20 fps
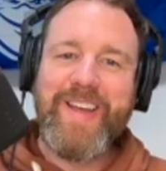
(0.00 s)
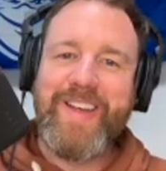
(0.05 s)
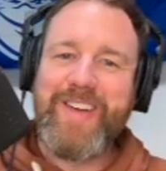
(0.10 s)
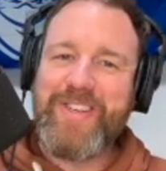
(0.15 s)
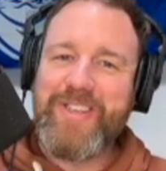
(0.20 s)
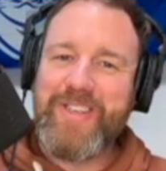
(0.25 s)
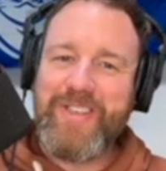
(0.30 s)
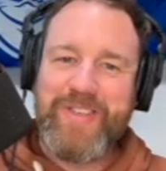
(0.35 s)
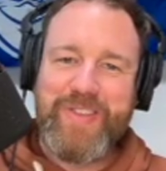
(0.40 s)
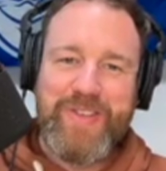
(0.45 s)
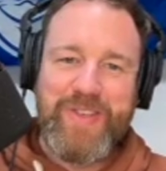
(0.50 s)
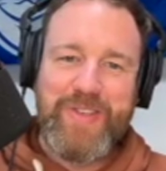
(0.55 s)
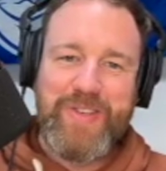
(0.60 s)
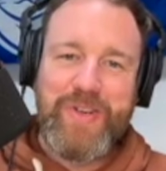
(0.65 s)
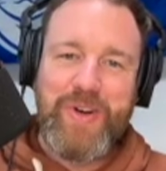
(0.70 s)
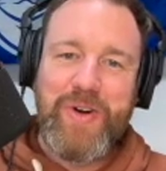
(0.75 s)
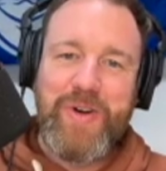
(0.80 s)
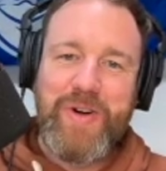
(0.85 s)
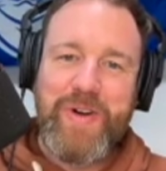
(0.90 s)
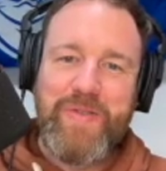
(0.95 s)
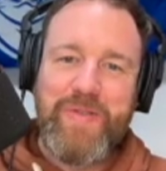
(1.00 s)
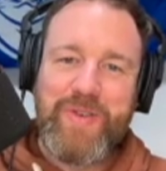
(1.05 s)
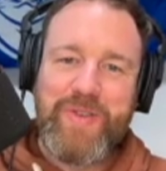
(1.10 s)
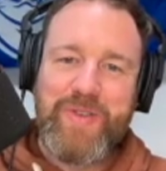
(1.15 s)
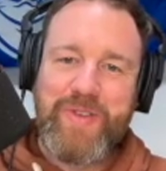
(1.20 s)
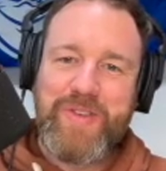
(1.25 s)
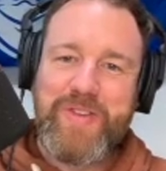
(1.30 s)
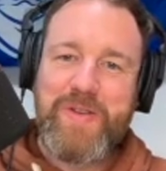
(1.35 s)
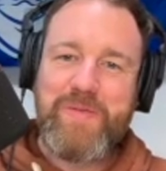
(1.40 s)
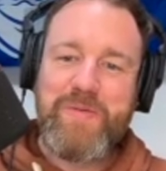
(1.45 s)
Just the turnovers
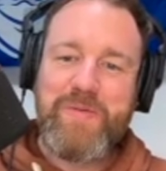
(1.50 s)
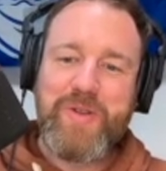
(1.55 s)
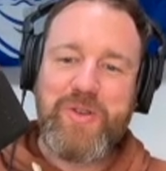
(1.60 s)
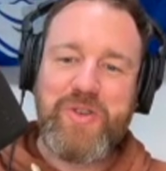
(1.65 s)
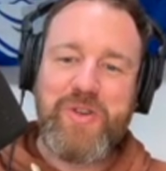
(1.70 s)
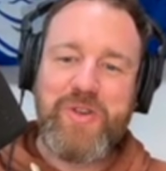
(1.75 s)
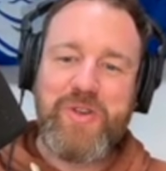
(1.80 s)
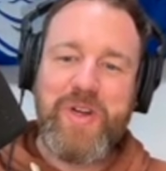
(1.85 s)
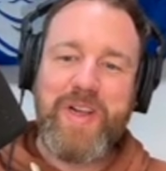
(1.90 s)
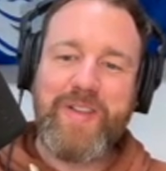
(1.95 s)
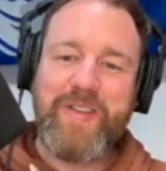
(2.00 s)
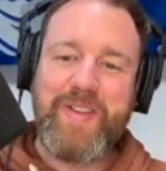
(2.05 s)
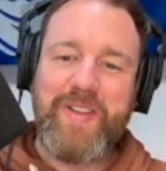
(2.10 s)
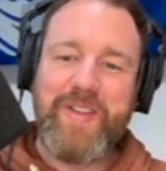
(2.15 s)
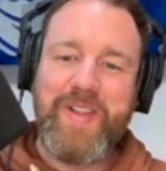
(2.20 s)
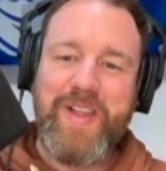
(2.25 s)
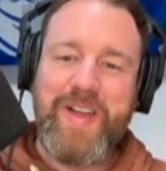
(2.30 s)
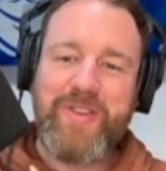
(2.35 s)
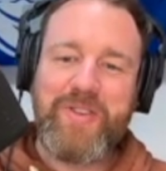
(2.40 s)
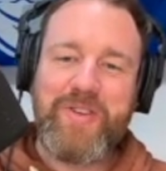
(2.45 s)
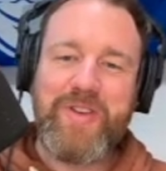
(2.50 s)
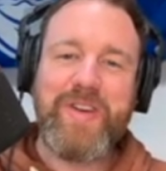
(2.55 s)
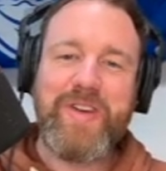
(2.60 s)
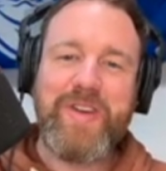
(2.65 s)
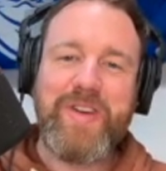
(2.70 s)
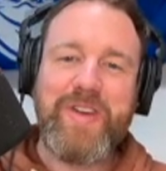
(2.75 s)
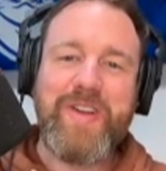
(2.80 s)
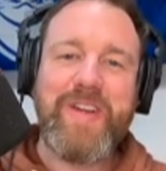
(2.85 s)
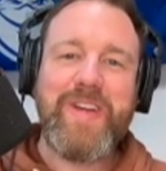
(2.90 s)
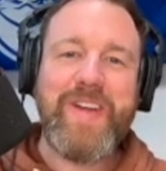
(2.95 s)
and some of the shot selection
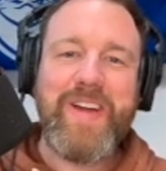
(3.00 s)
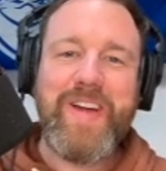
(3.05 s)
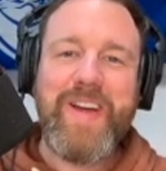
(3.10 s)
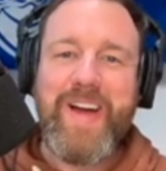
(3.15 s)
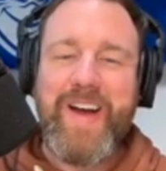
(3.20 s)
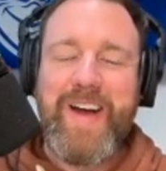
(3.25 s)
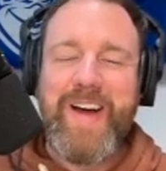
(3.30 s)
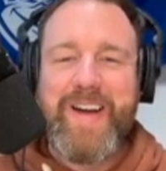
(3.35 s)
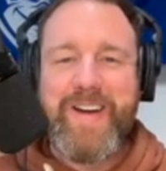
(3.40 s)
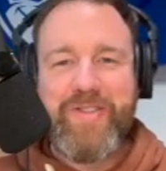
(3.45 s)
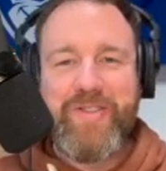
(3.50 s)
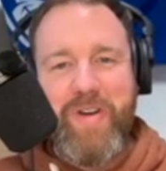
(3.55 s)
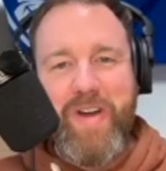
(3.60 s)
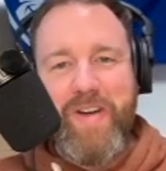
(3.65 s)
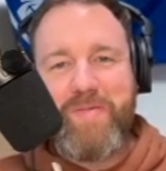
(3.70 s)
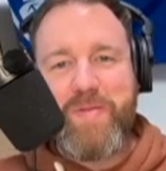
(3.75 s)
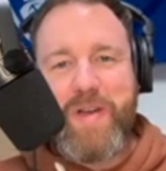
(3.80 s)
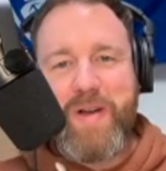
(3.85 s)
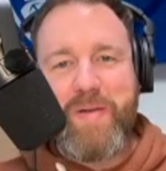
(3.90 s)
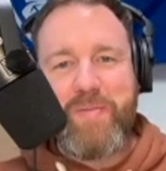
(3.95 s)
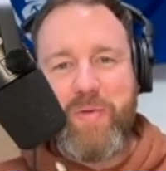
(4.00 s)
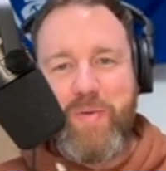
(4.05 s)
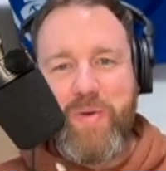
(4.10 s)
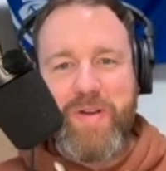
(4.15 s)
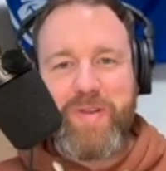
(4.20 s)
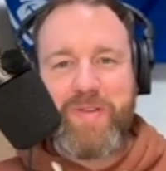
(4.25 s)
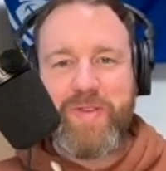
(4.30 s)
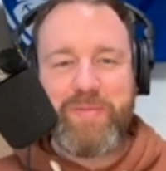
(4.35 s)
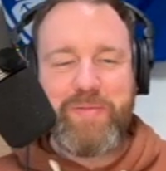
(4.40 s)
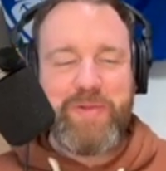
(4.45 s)
drive me up a wall
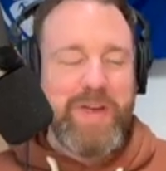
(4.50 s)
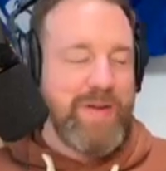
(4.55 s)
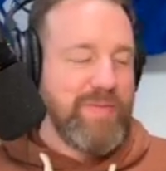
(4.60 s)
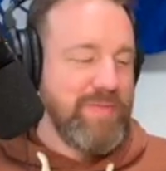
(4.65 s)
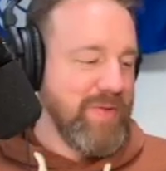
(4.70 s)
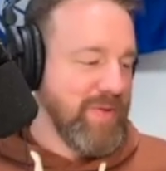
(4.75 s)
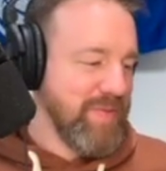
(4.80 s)
sometimes.